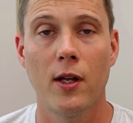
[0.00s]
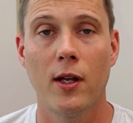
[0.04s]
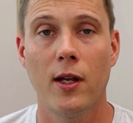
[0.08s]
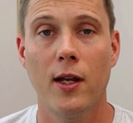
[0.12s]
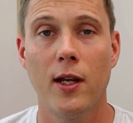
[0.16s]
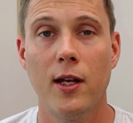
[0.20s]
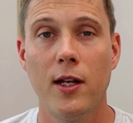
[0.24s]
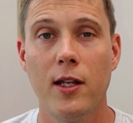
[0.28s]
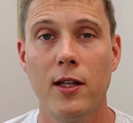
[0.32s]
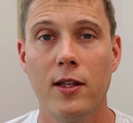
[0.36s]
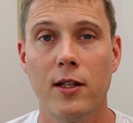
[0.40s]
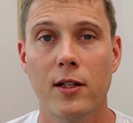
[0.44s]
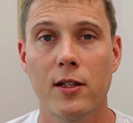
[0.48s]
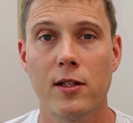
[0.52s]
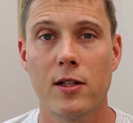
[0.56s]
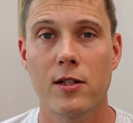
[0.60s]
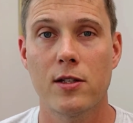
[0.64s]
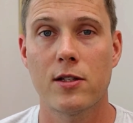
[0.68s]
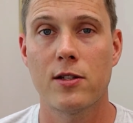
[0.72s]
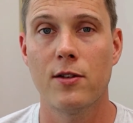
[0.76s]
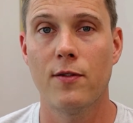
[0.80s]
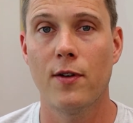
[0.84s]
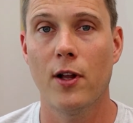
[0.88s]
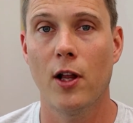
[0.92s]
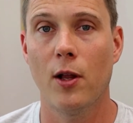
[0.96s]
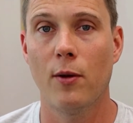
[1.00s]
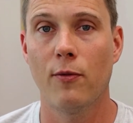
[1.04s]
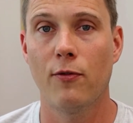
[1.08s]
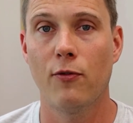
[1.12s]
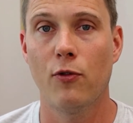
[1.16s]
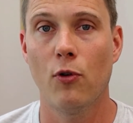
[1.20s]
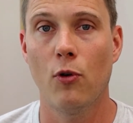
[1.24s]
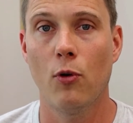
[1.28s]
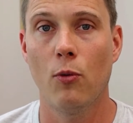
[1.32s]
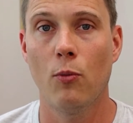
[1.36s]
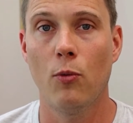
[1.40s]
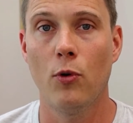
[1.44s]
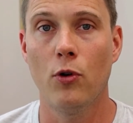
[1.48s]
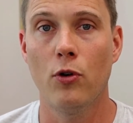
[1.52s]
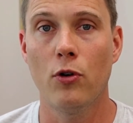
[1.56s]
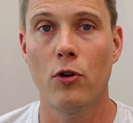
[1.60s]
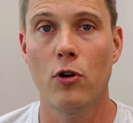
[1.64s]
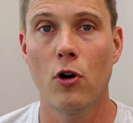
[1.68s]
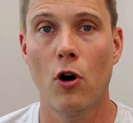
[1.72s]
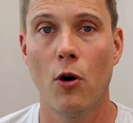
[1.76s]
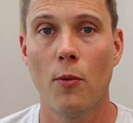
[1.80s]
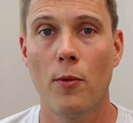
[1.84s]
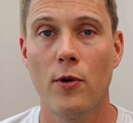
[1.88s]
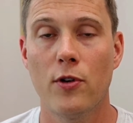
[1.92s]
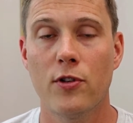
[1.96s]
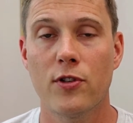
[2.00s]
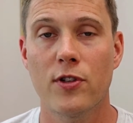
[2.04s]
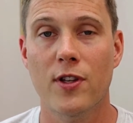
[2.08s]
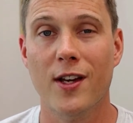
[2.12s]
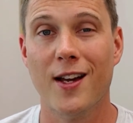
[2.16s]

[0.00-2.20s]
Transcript: anything that's developed for WooCommerce,